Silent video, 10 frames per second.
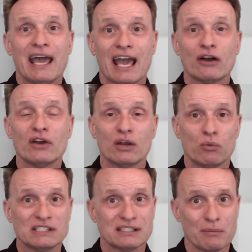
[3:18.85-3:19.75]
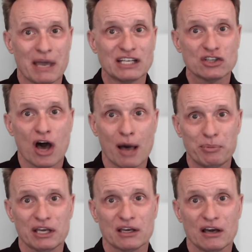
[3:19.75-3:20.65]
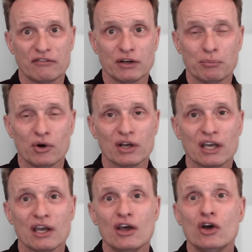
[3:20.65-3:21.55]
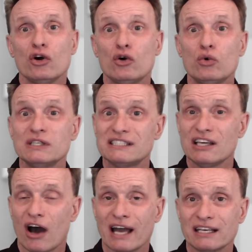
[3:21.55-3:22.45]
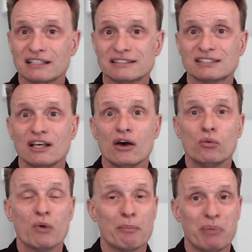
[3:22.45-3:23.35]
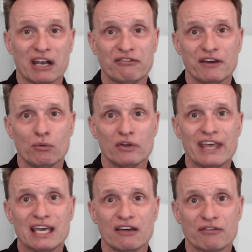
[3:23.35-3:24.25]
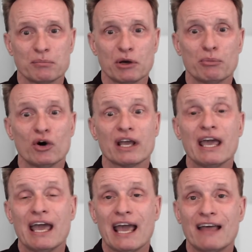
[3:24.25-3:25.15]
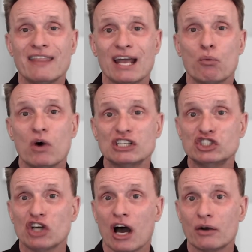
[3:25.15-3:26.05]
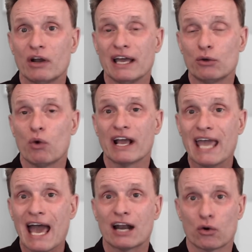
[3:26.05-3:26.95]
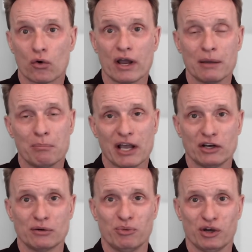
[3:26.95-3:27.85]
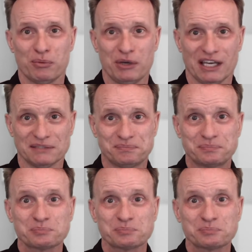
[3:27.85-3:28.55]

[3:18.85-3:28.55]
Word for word: Enter in what's the main topic of your book, who is the audience, what benefit will they get from your book, and then what genre and what category might your book be in.